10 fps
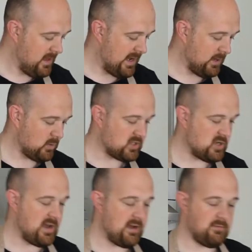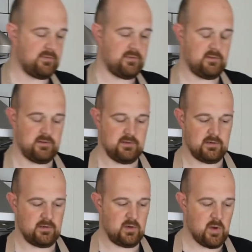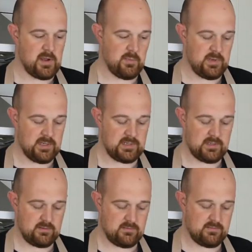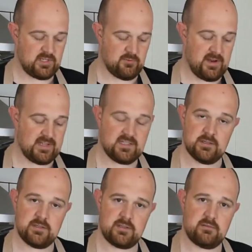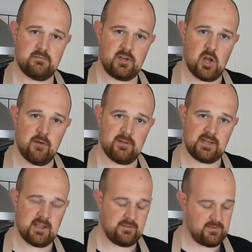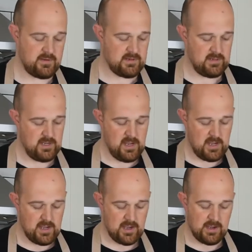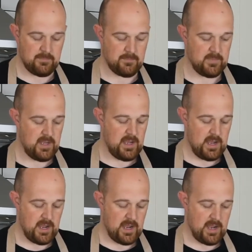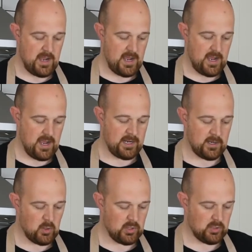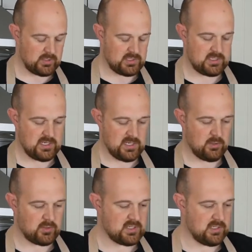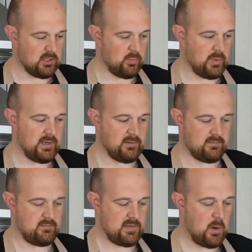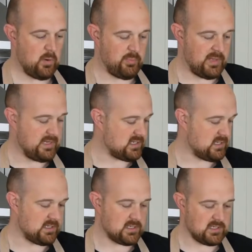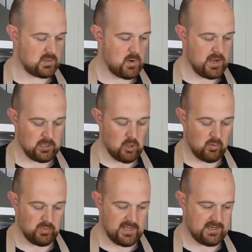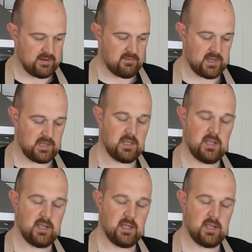I also have quite a big serrated carving knife here. And I know it looks a little bit out of place, and it's quite a long blade and everything,